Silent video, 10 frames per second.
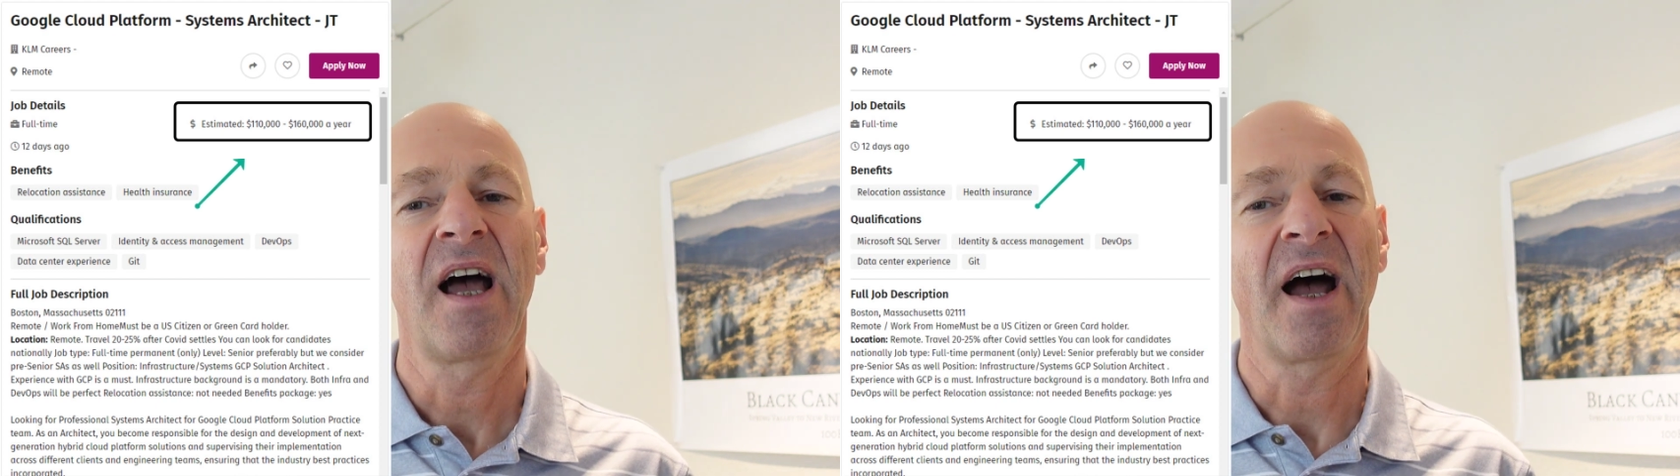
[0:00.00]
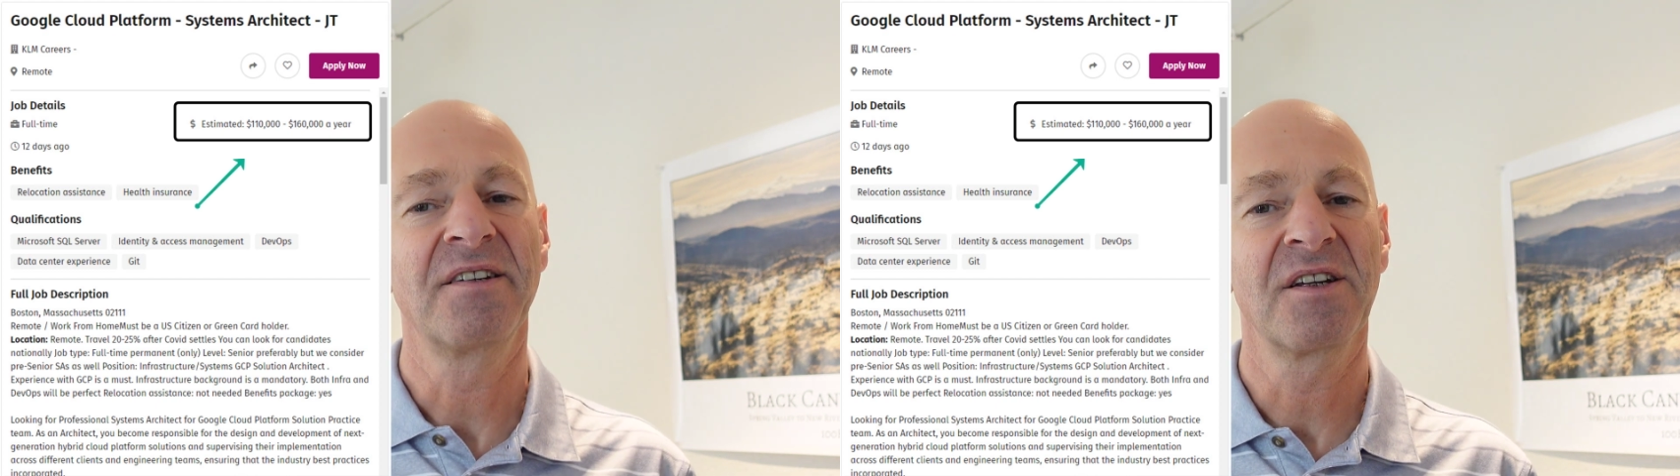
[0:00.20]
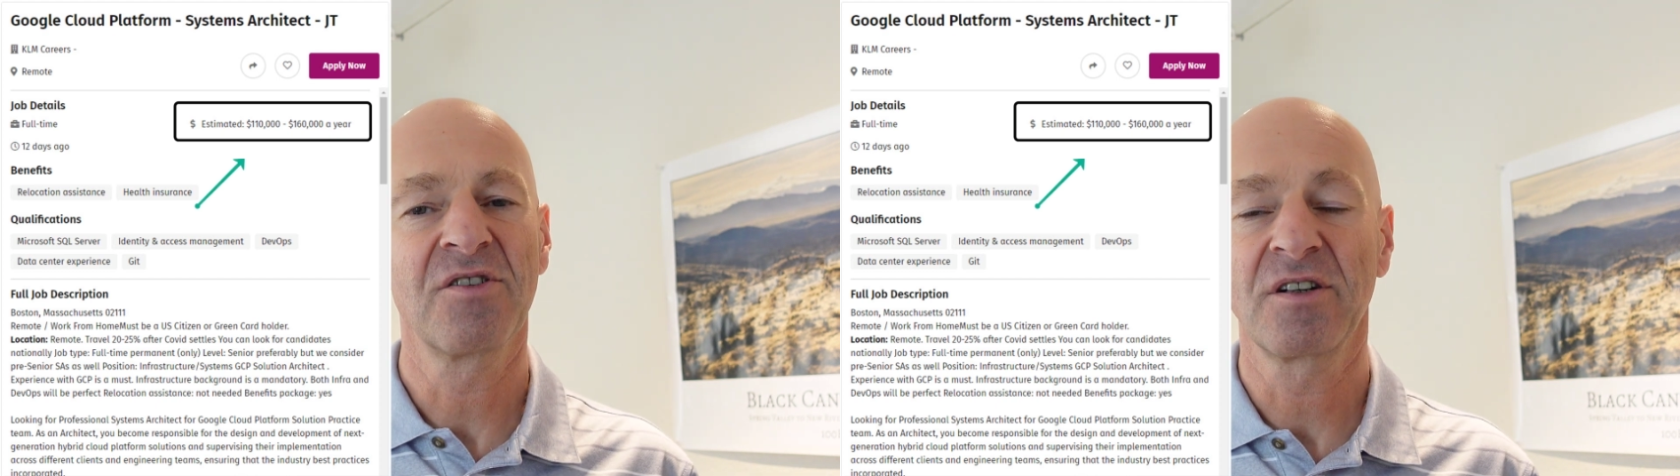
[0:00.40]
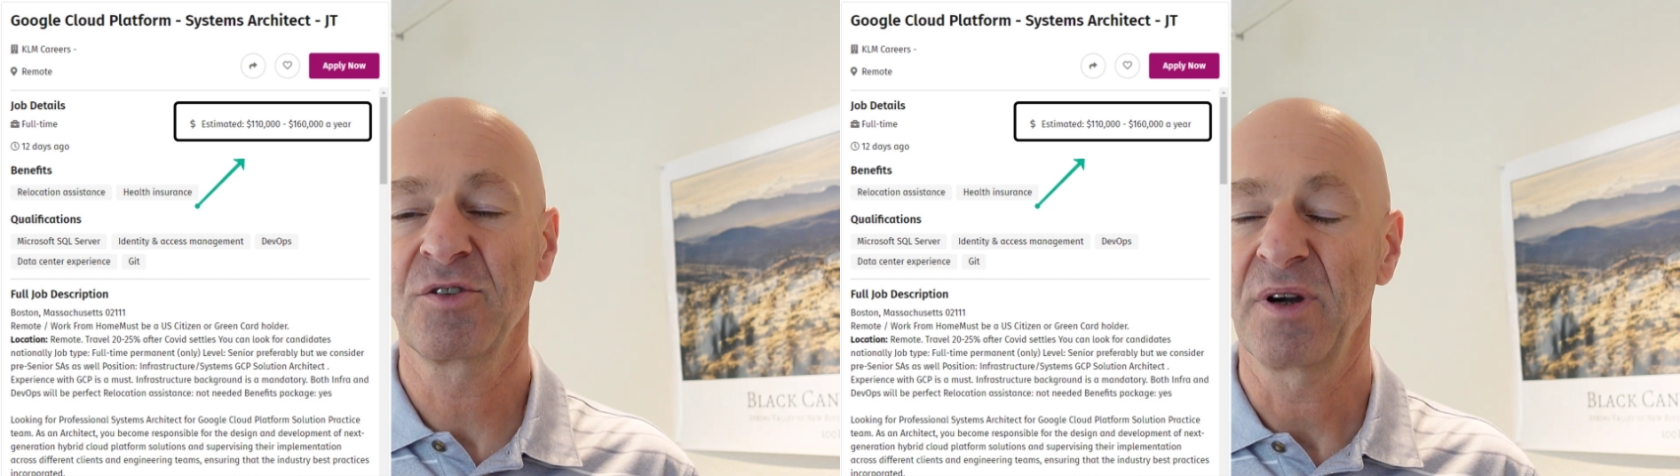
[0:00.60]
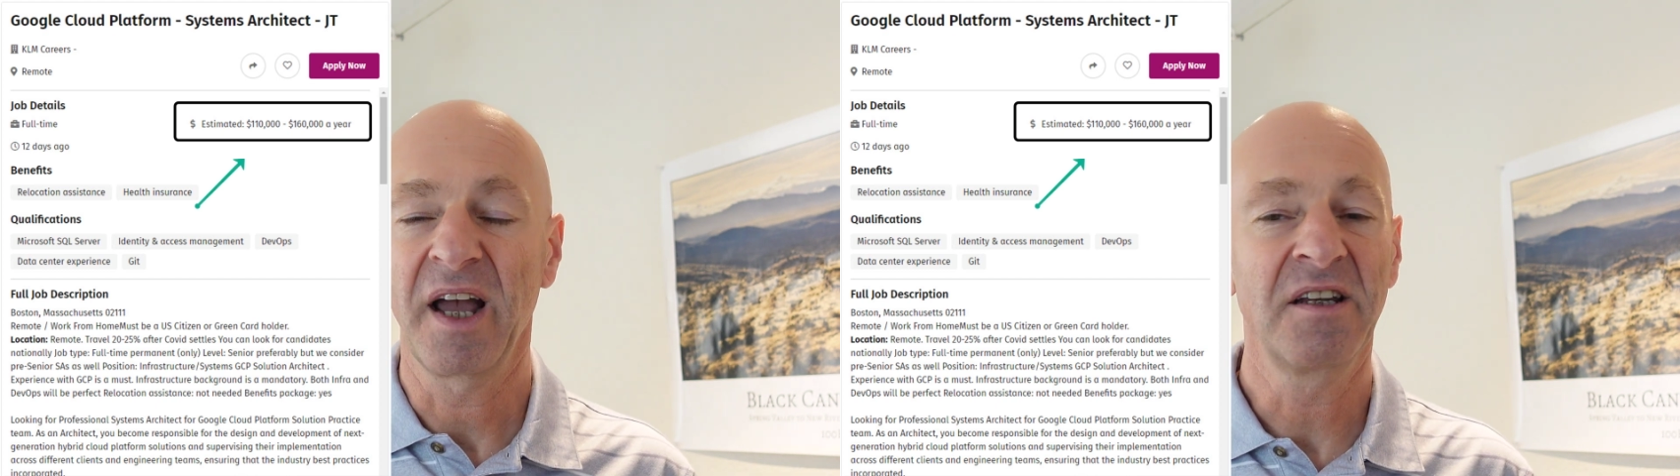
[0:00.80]
I did not
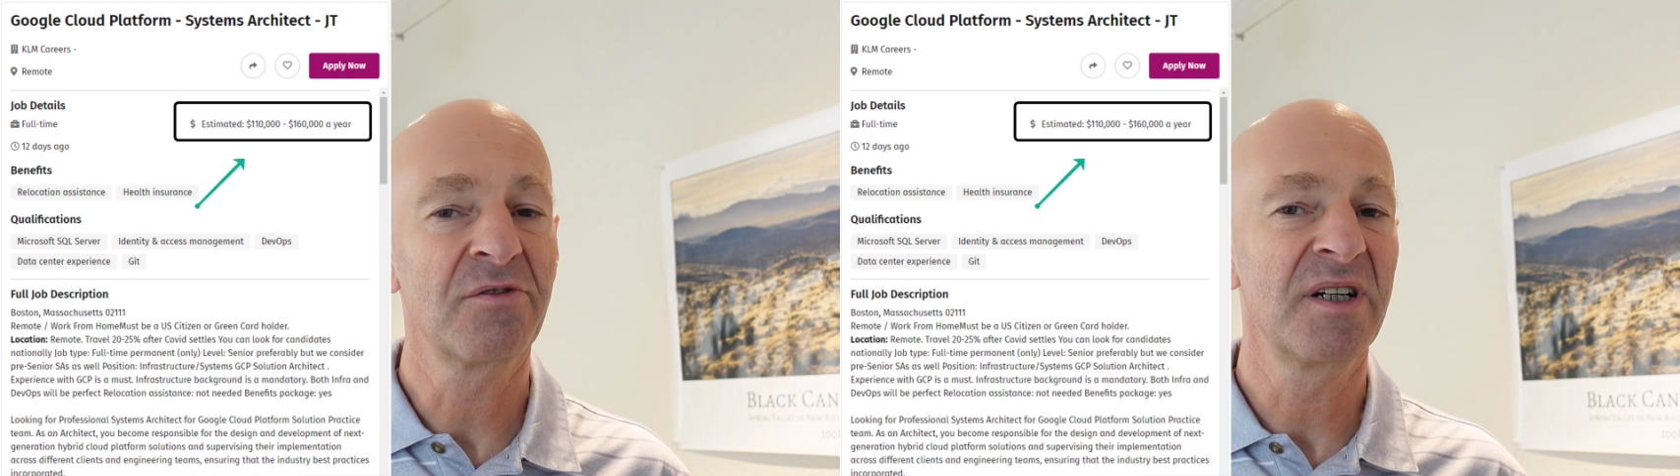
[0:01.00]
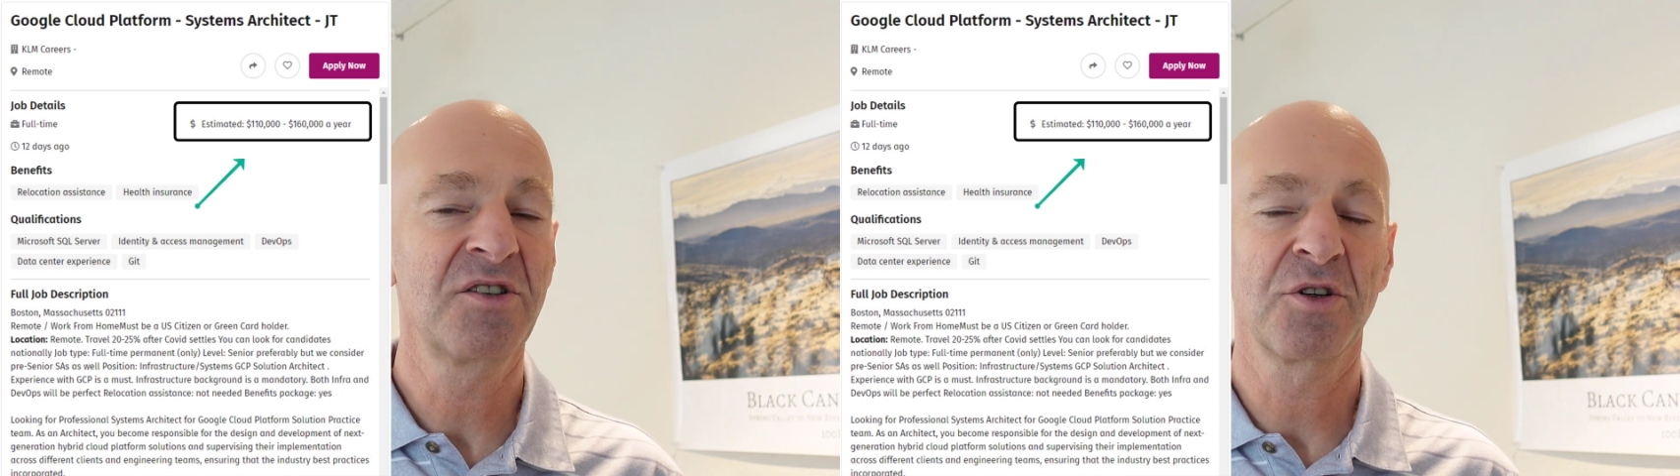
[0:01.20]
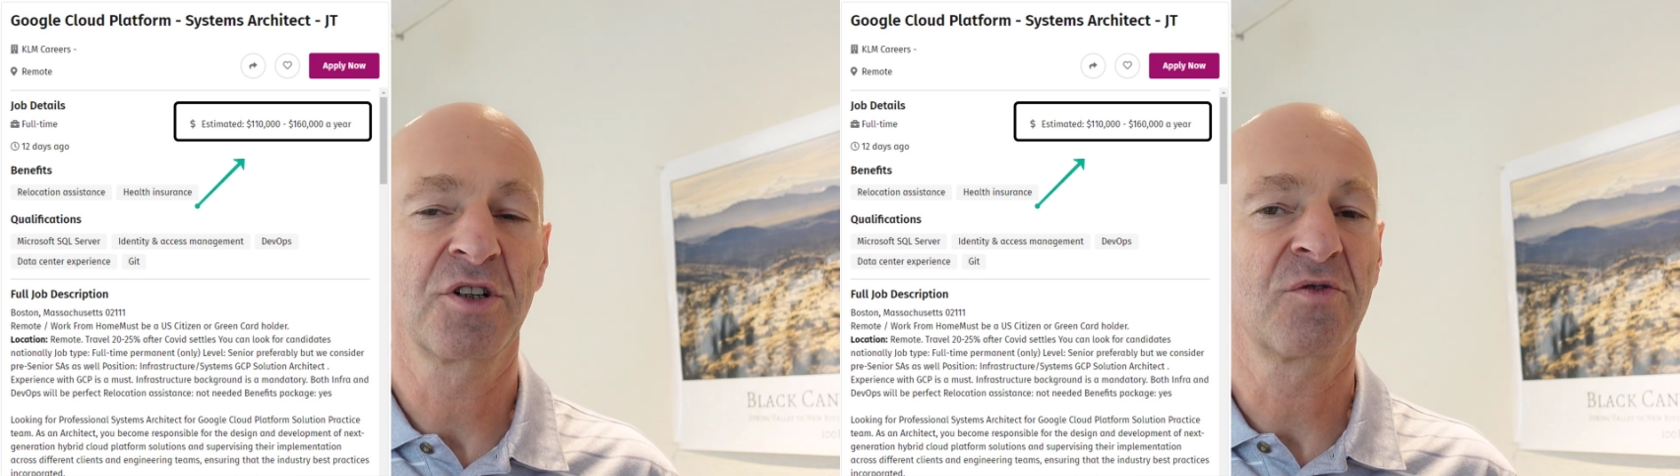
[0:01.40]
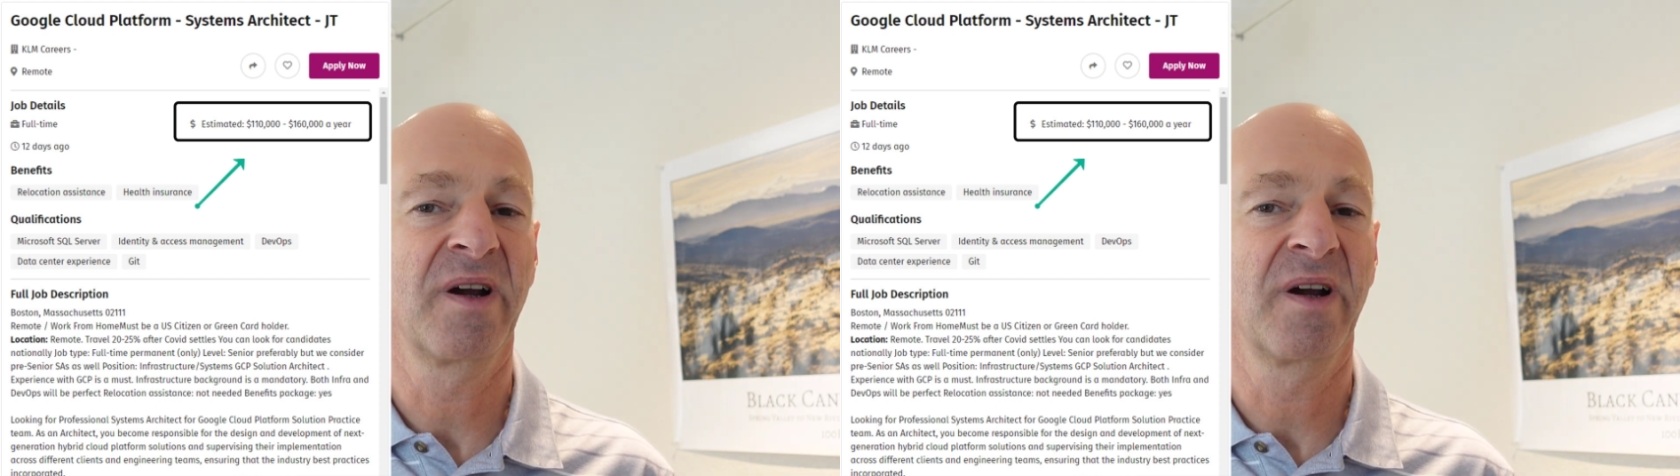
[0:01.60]
do any research